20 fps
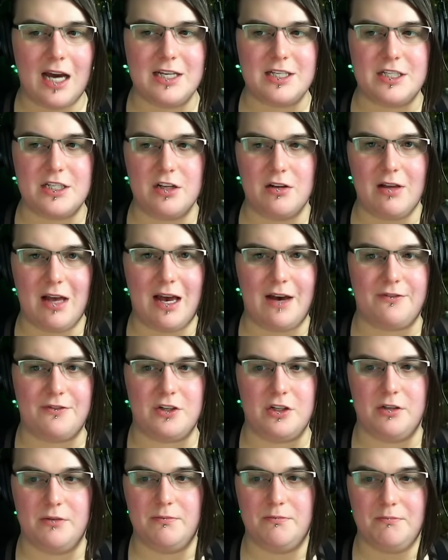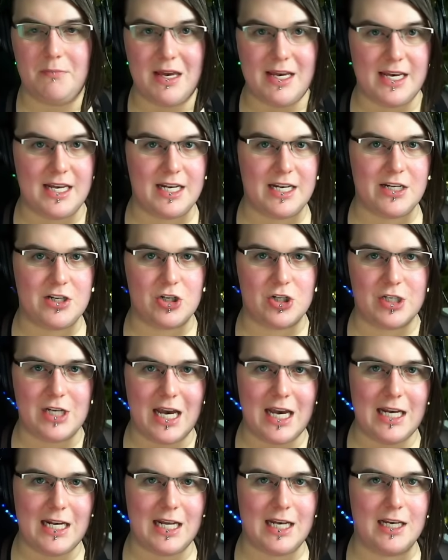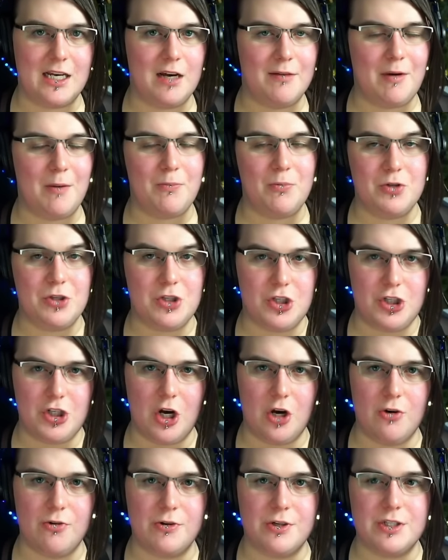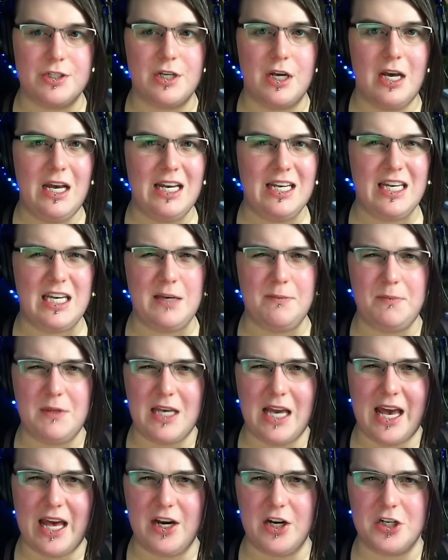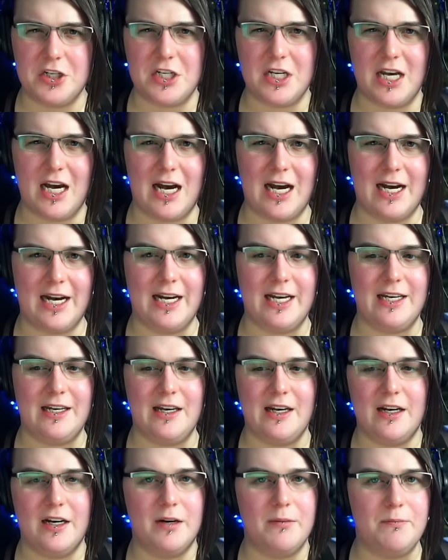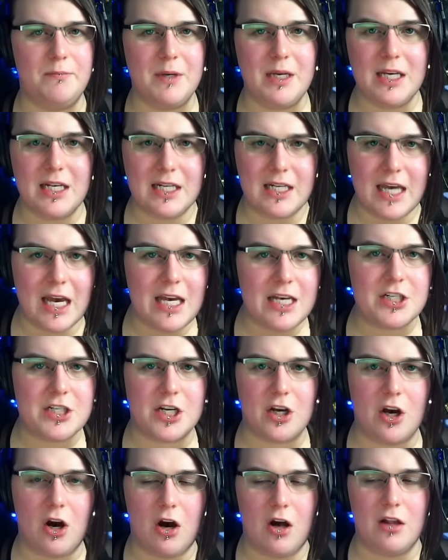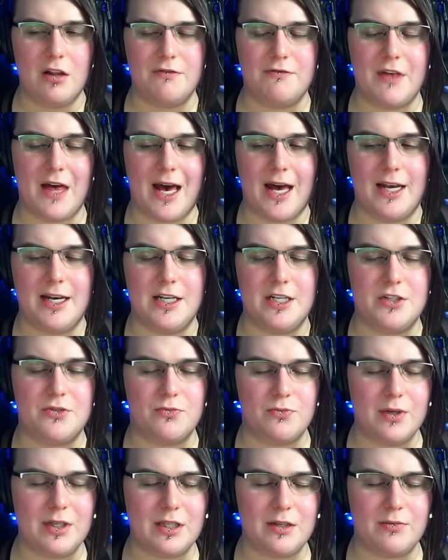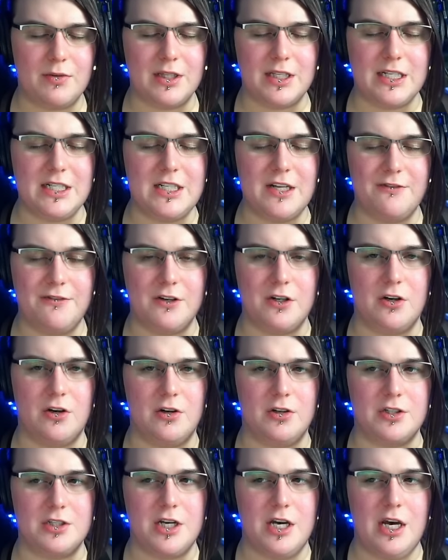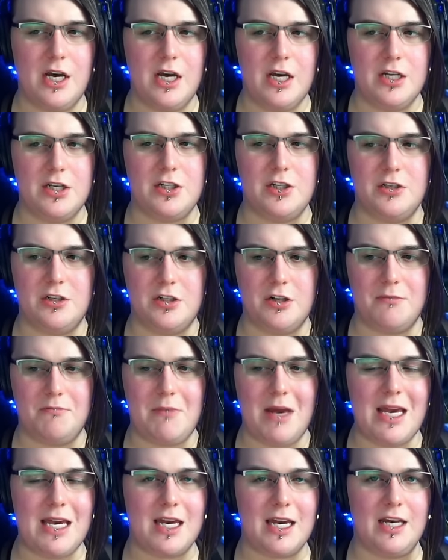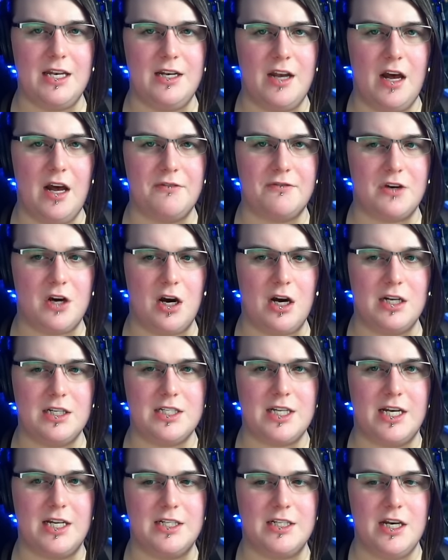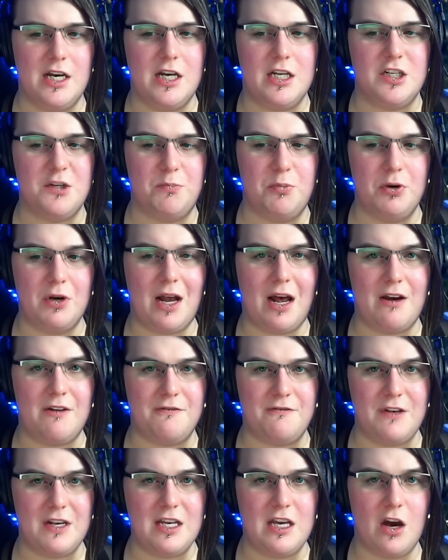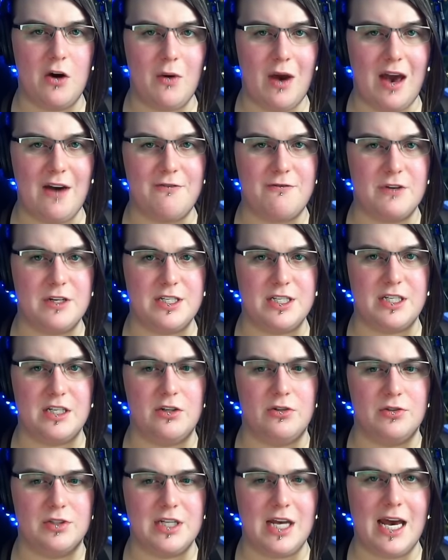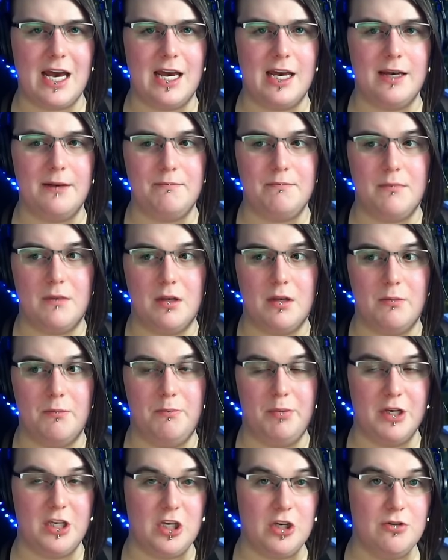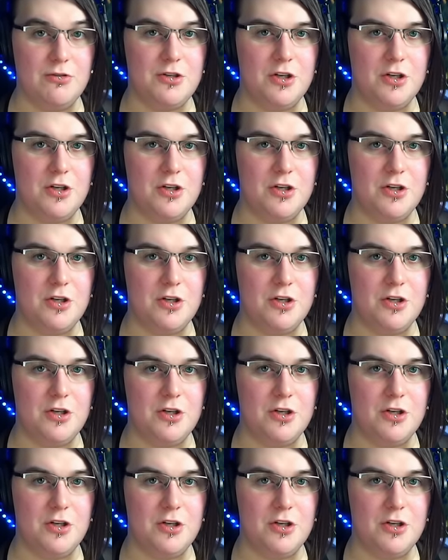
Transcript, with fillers: I still have to make it entertaining, come up with jokes, keep the energy high, uh, be engaging, all of that. It's really, really difficult to, to make enough content to put out a video every single day but